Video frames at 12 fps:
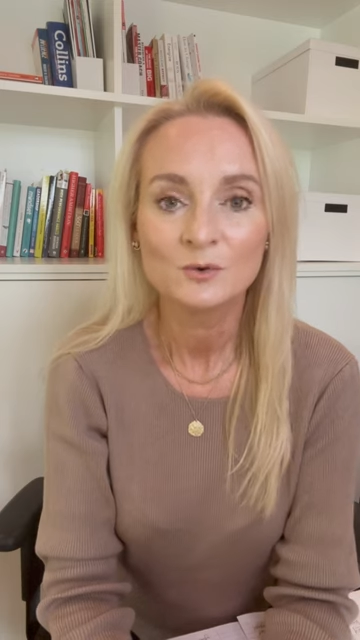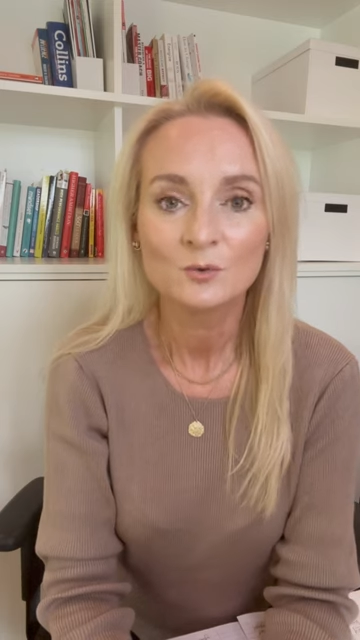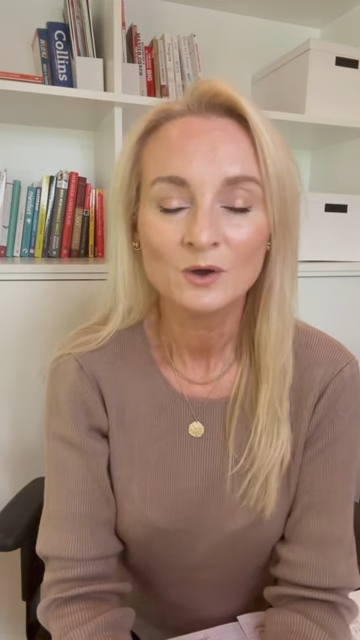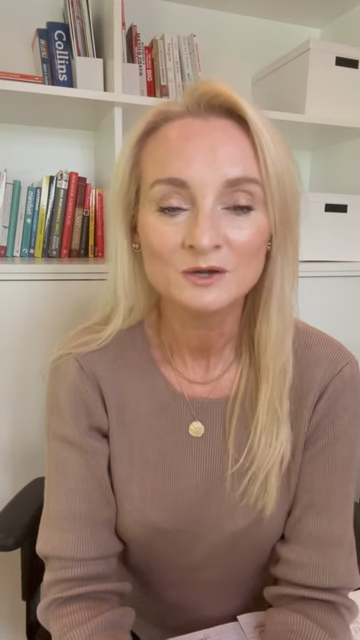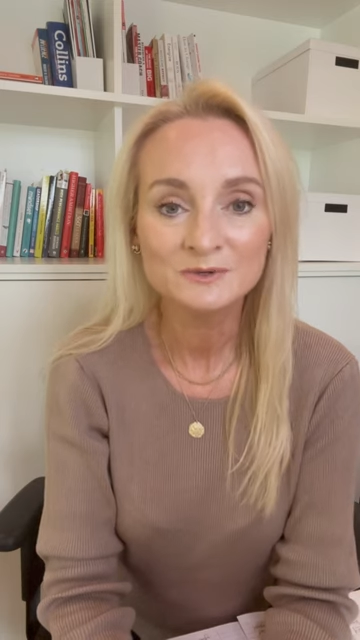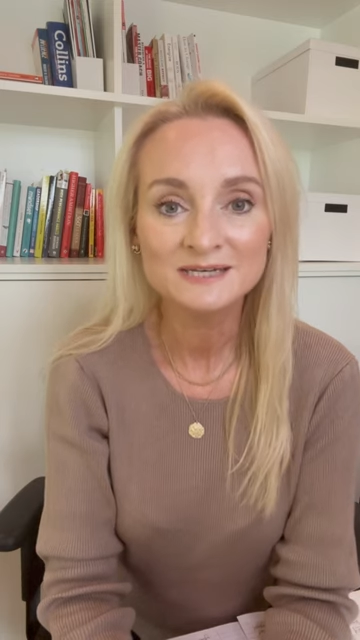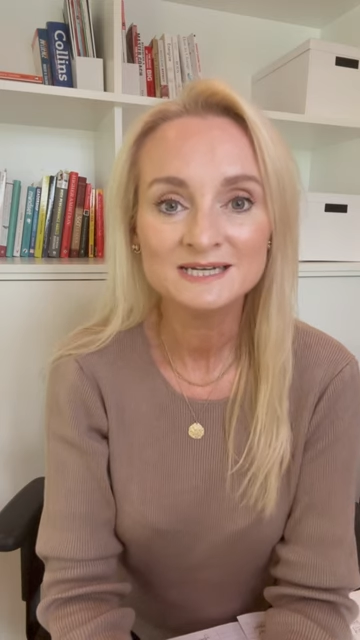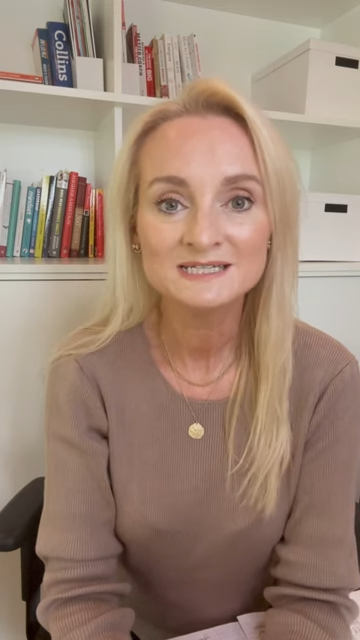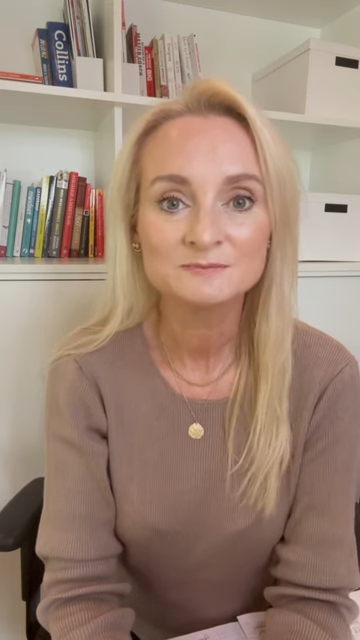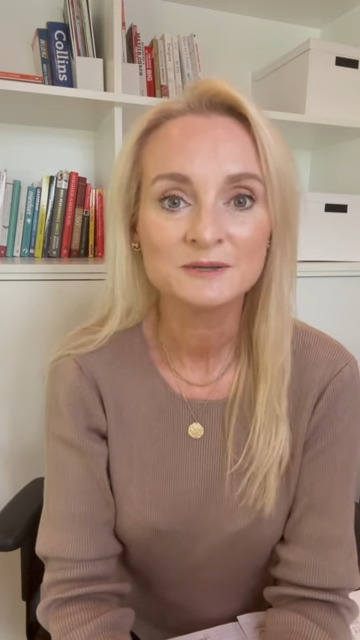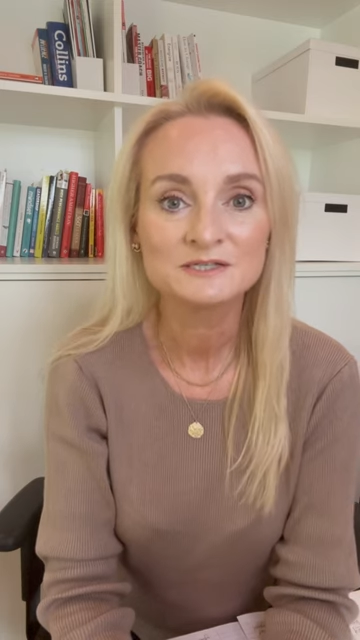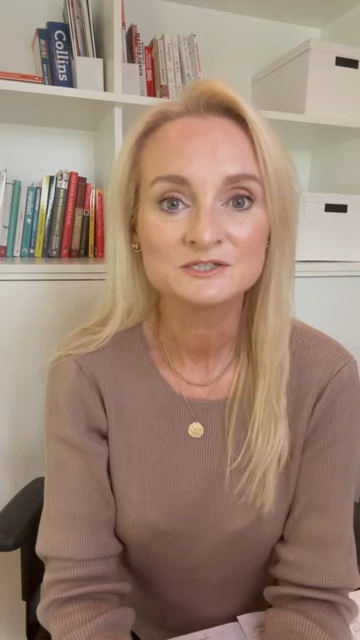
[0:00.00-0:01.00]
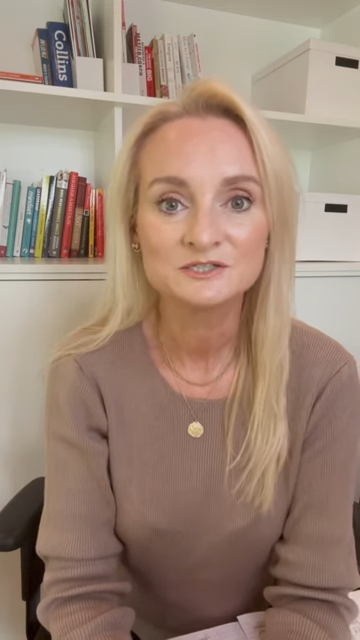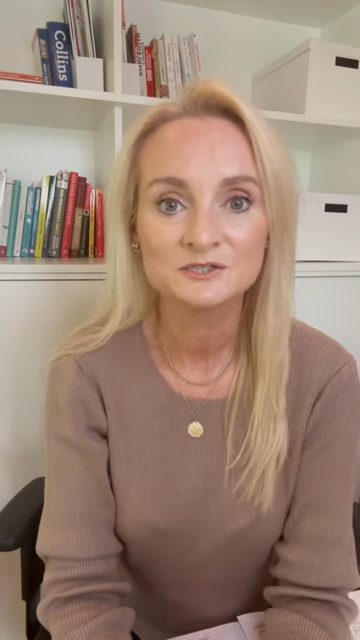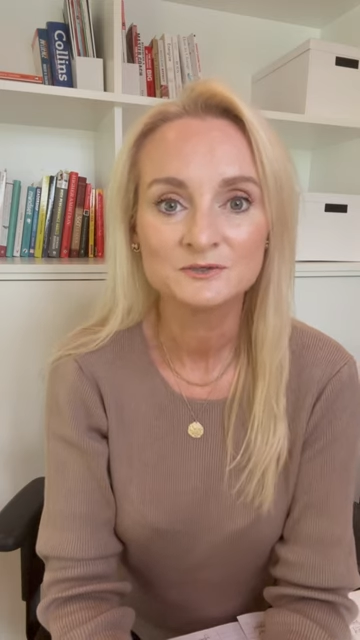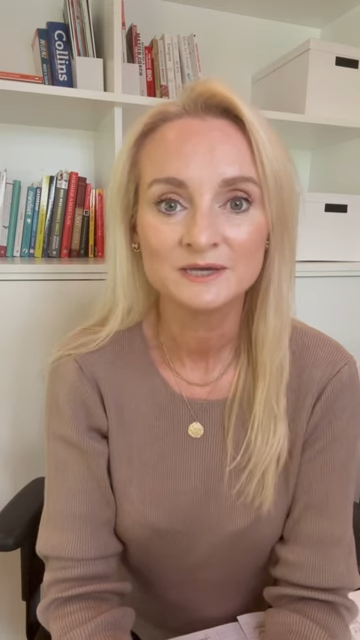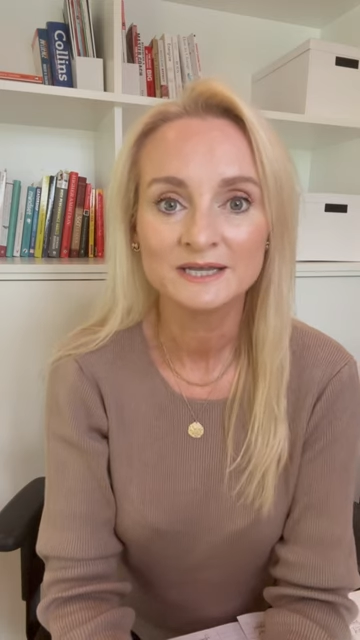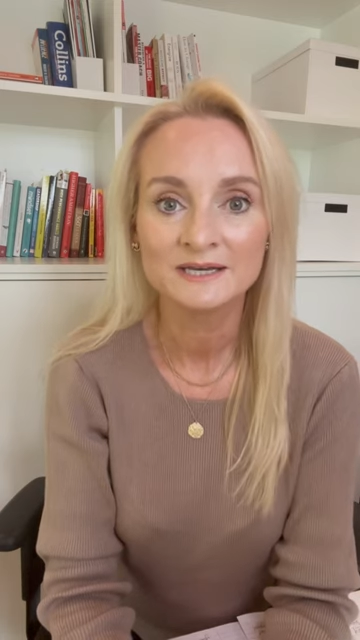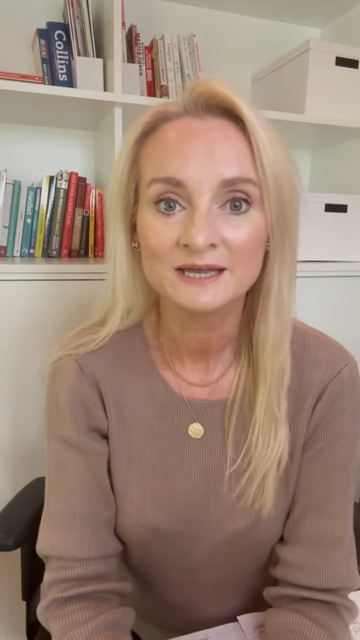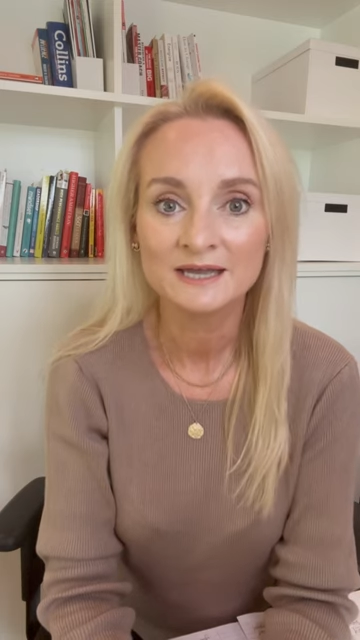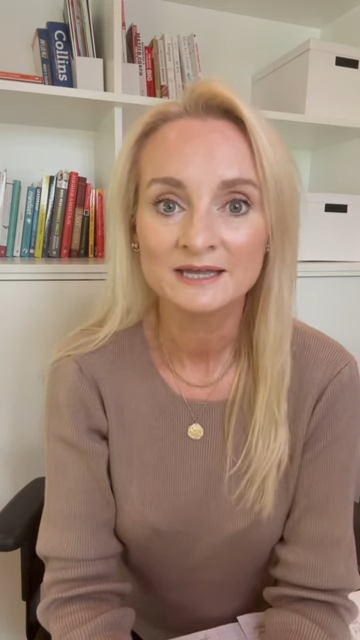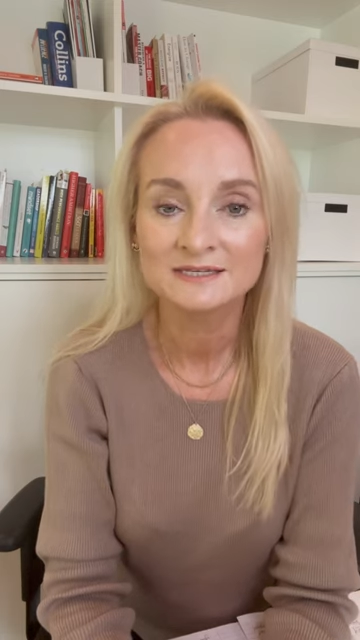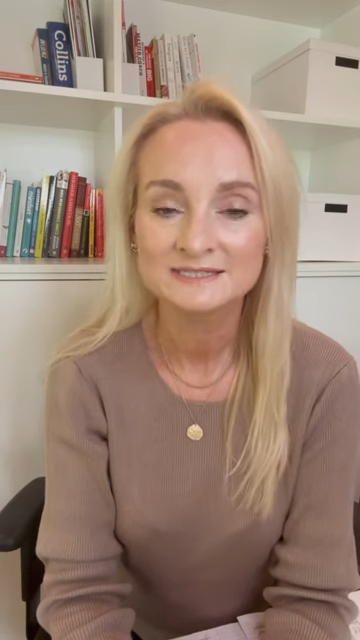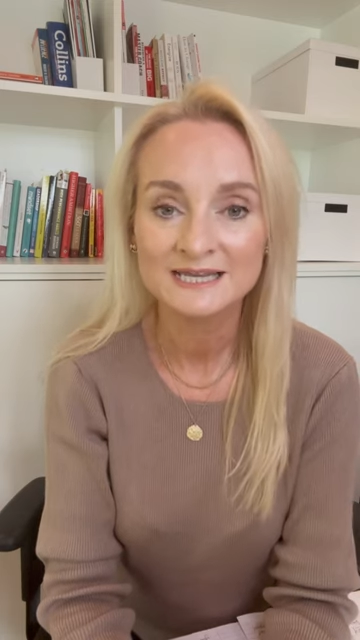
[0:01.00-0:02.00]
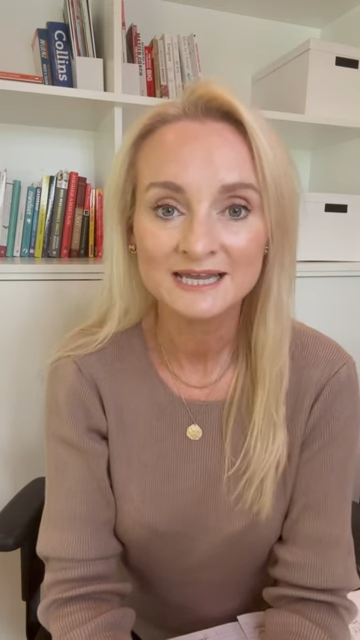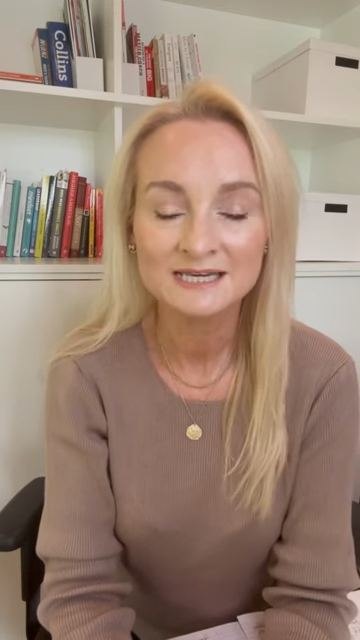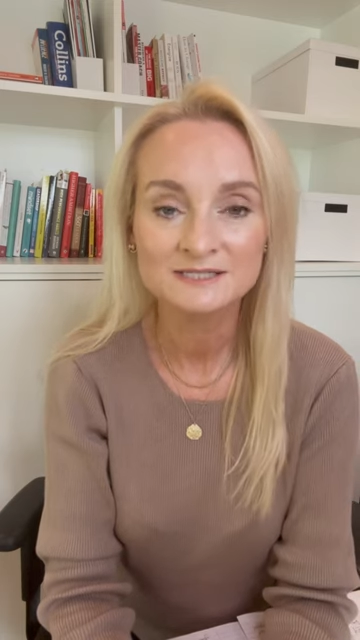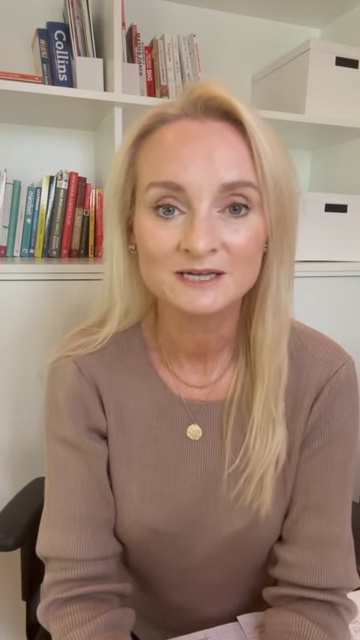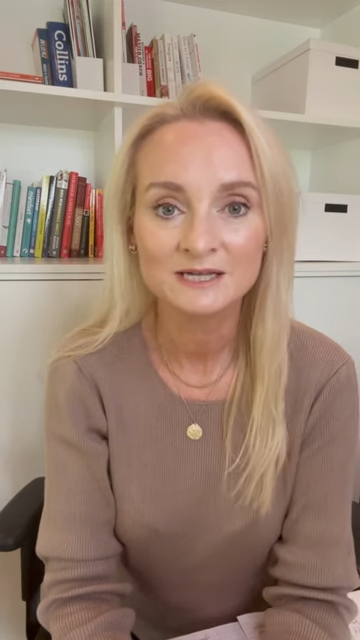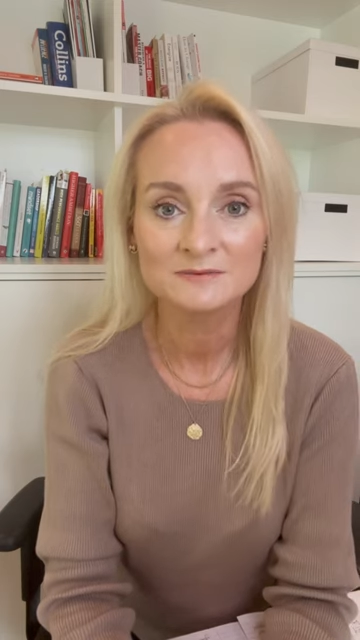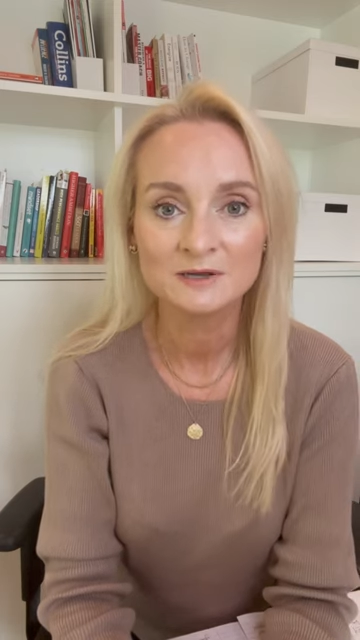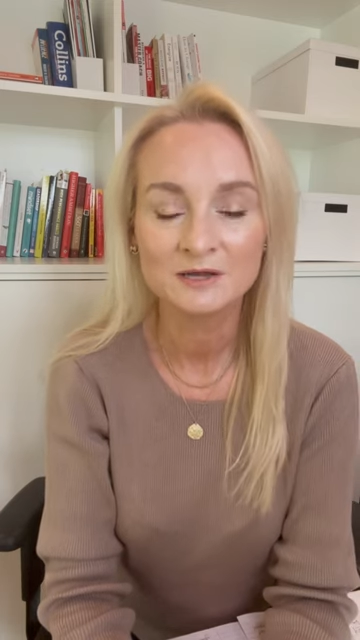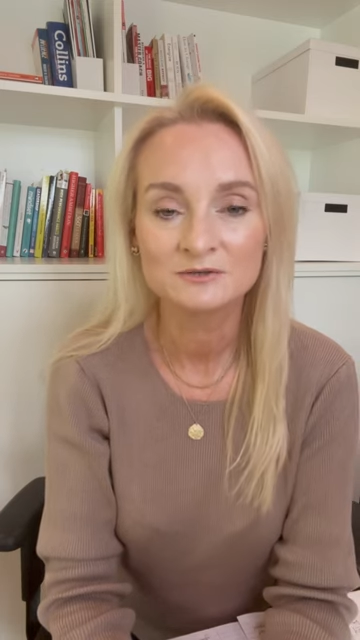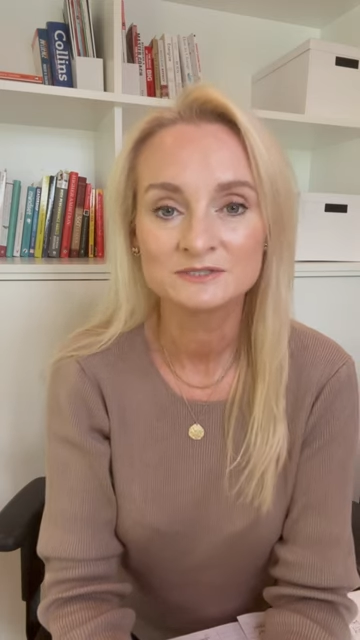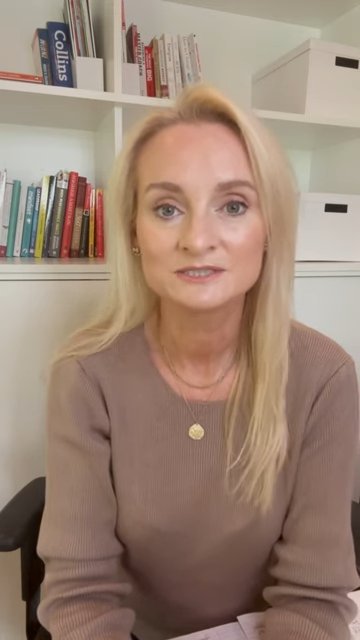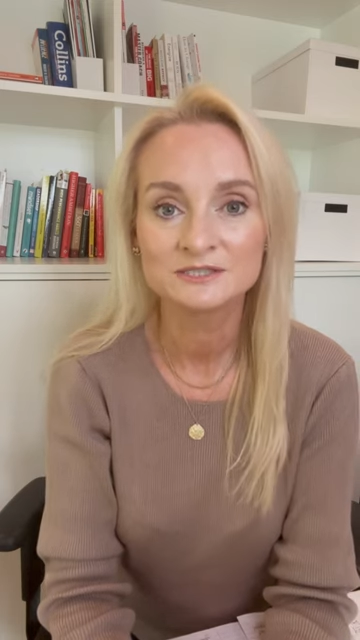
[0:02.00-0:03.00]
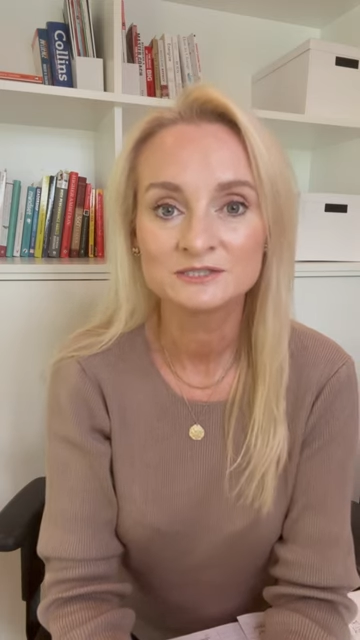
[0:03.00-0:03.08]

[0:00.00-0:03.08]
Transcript: What we need to be able to do and take time out